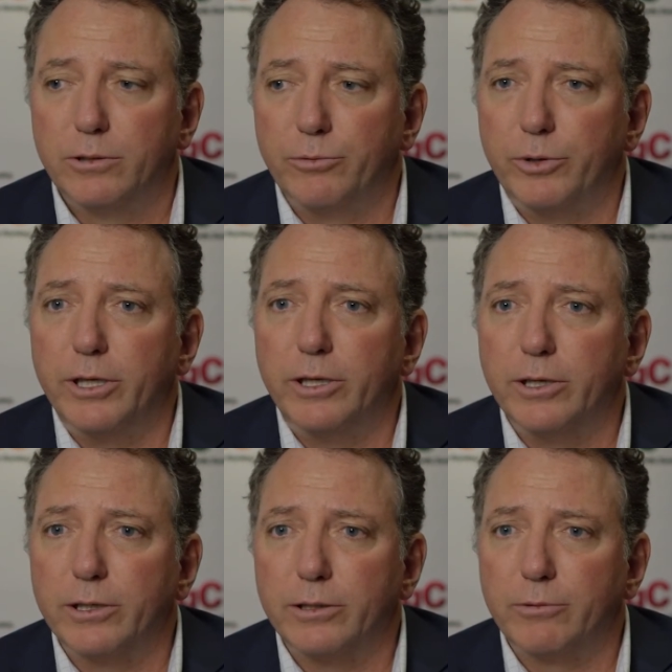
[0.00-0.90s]

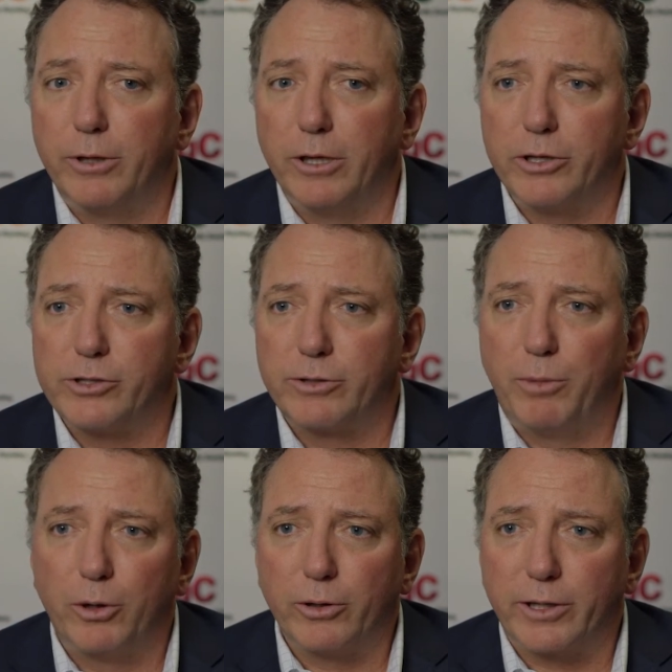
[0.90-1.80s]
We launched
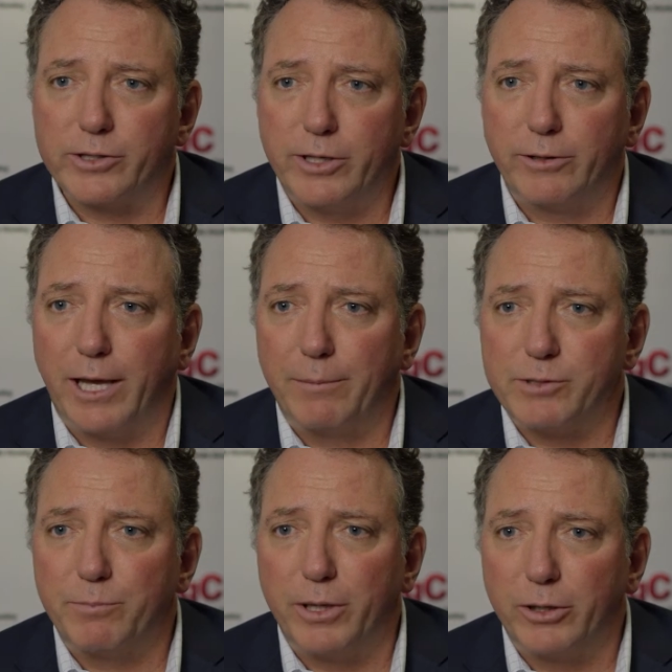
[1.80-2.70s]
poker, casino games,
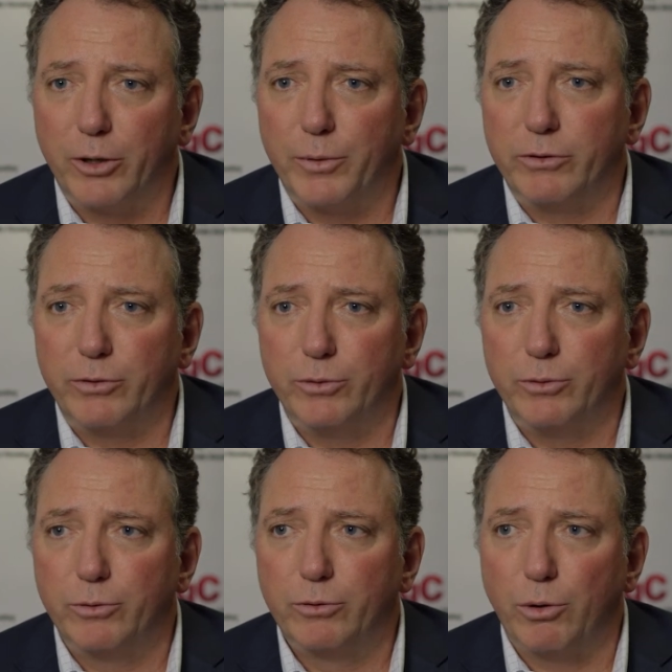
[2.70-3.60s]
and bingo
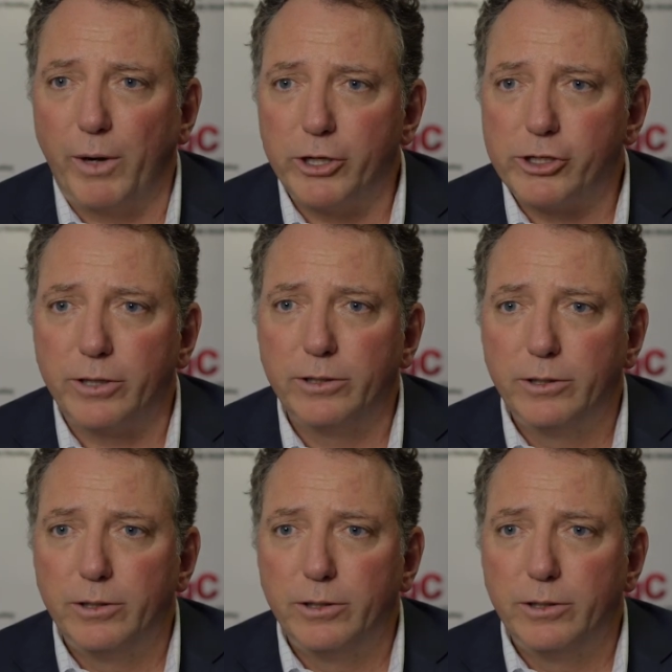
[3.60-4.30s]
into Croatia